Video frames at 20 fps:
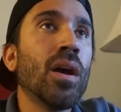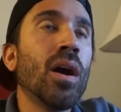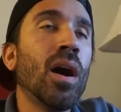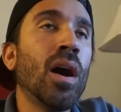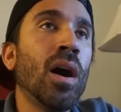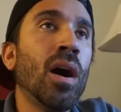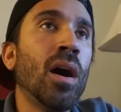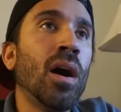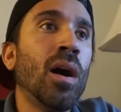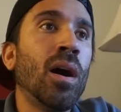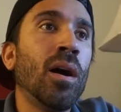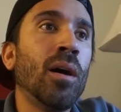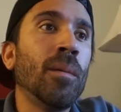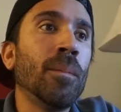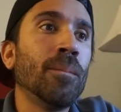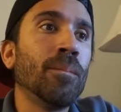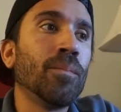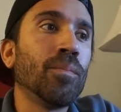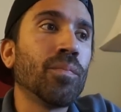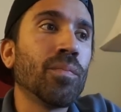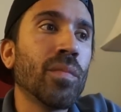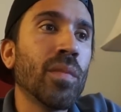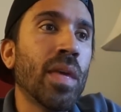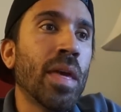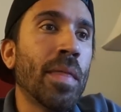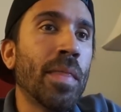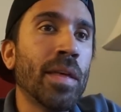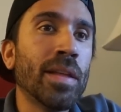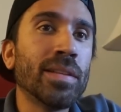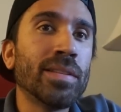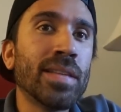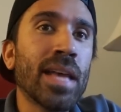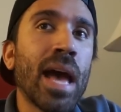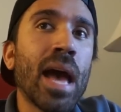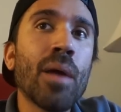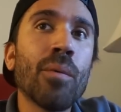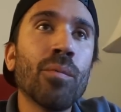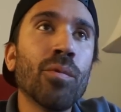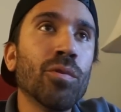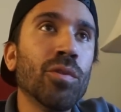and it
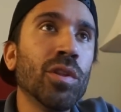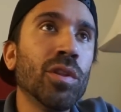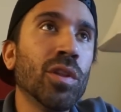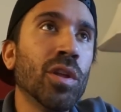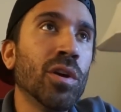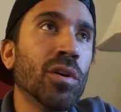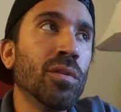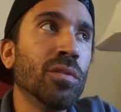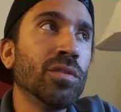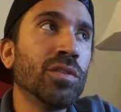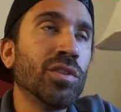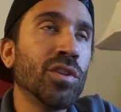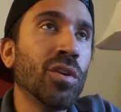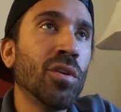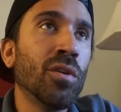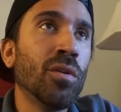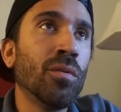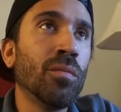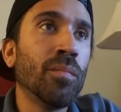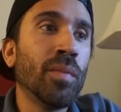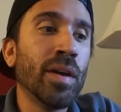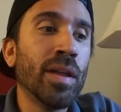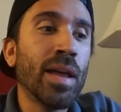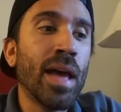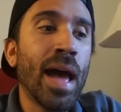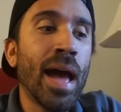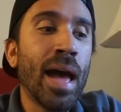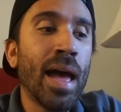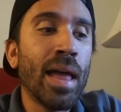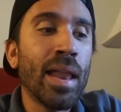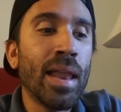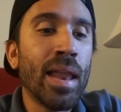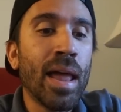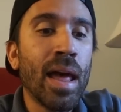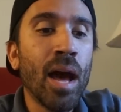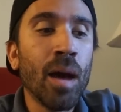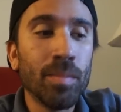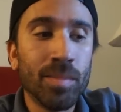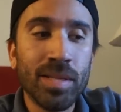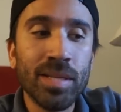sat really low. So, but
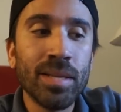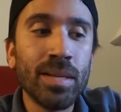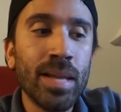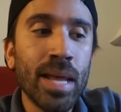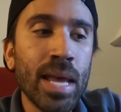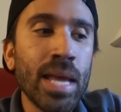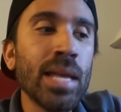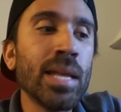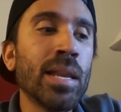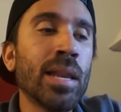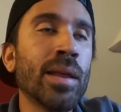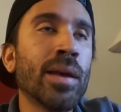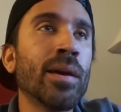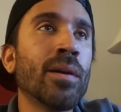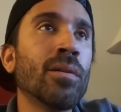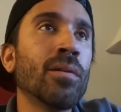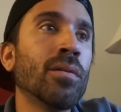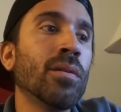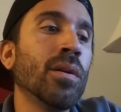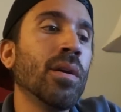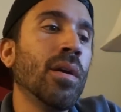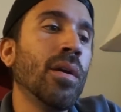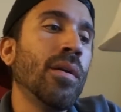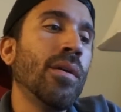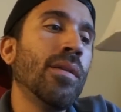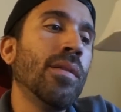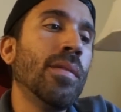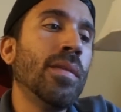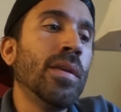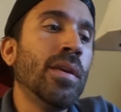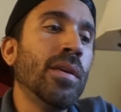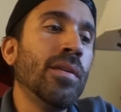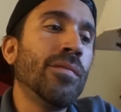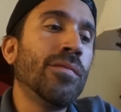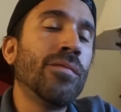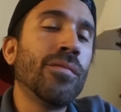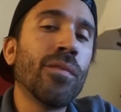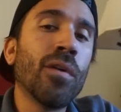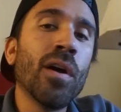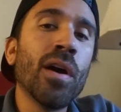up to date now, the
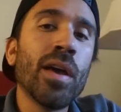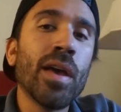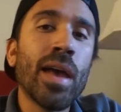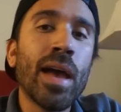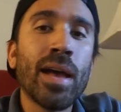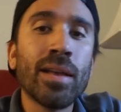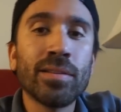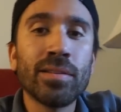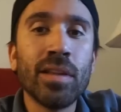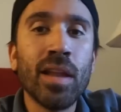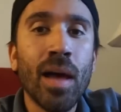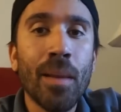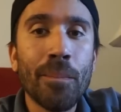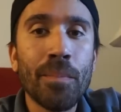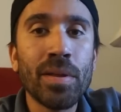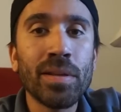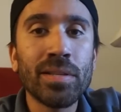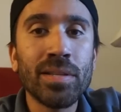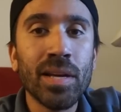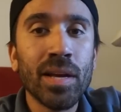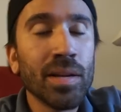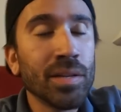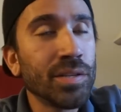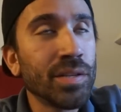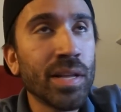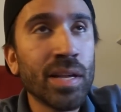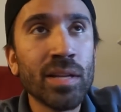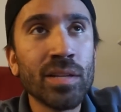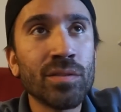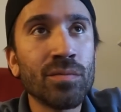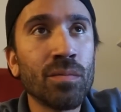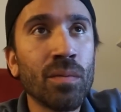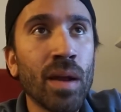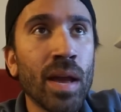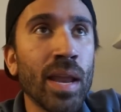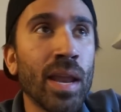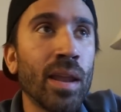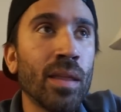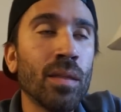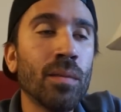front has not been touched. That is
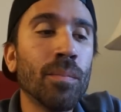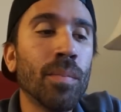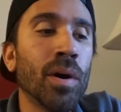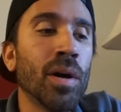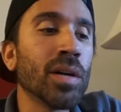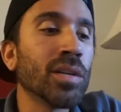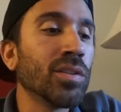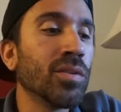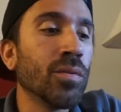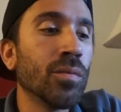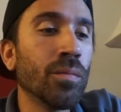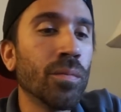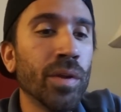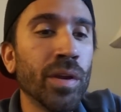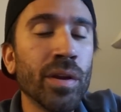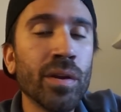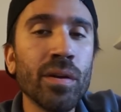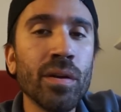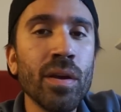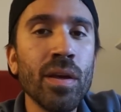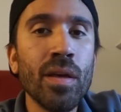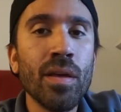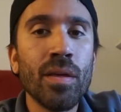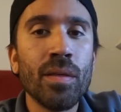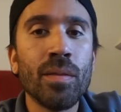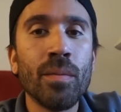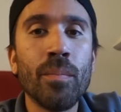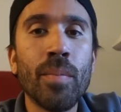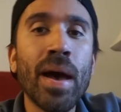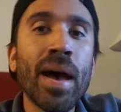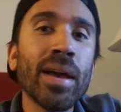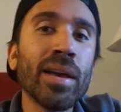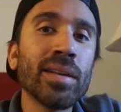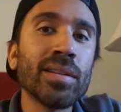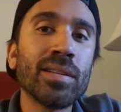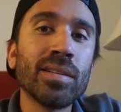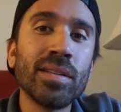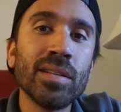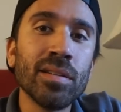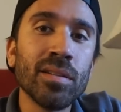right out of the box. The rear, the bag
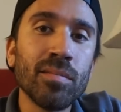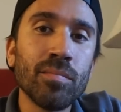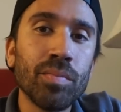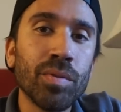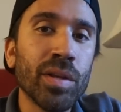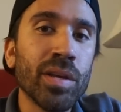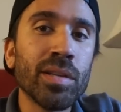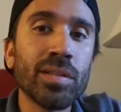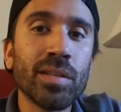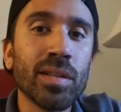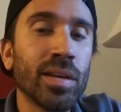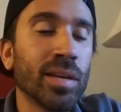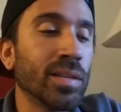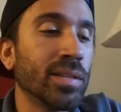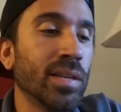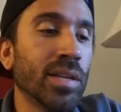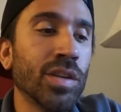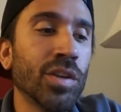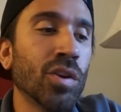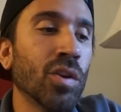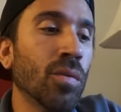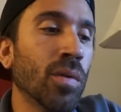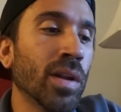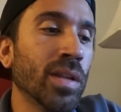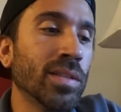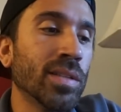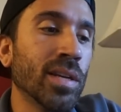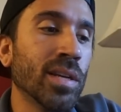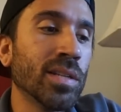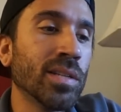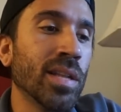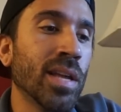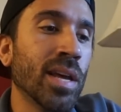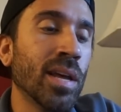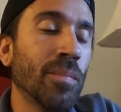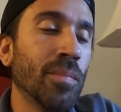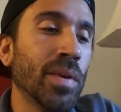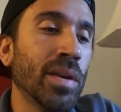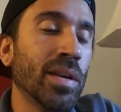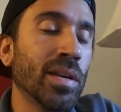is still in place. Like I said, you don't want to touch
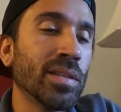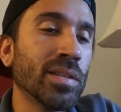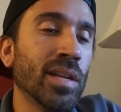that because